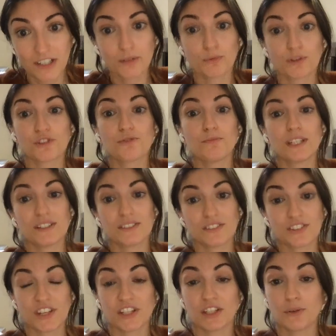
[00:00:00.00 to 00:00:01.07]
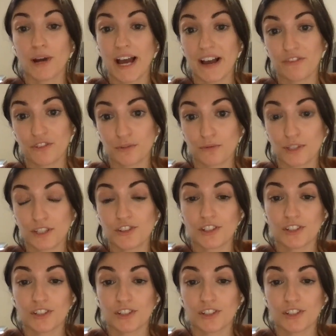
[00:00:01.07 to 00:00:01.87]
which means that you have to reach